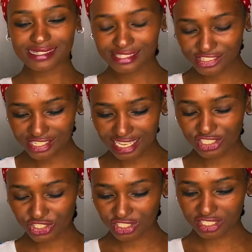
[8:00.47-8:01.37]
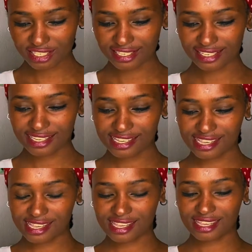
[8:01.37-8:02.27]
is such,
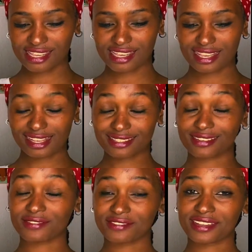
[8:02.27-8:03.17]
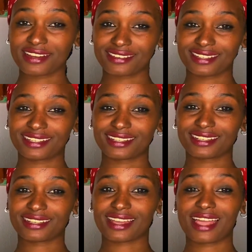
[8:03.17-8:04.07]
it's a
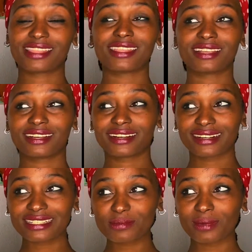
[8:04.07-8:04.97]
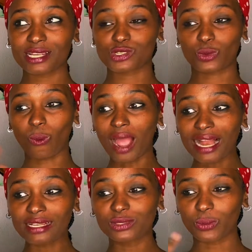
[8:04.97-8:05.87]
very, I think Christmas
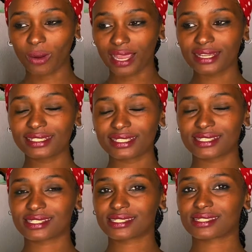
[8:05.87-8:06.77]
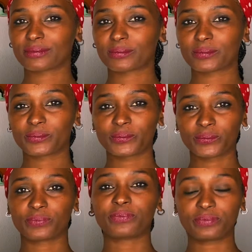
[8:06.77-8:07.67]
worldwide, it's
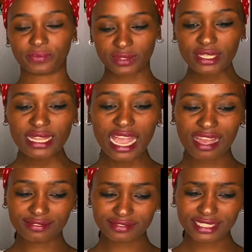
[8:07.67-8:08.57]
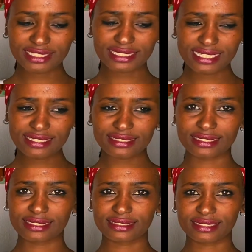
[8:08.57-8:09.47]
a very
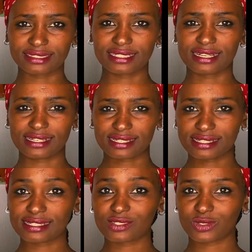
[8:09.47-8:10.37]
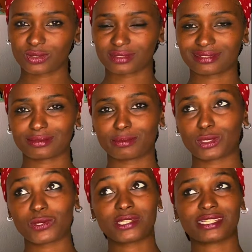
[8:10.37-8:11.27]
interesting season,
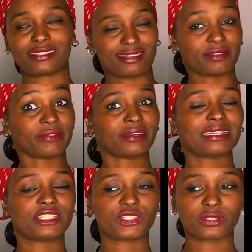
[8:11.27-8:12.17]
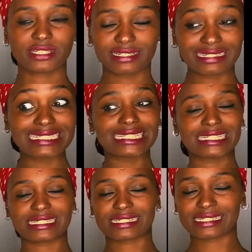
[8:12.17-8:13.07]
because it's a
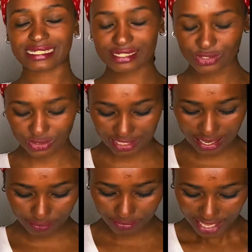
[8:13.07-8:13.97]
religious season. Yeah.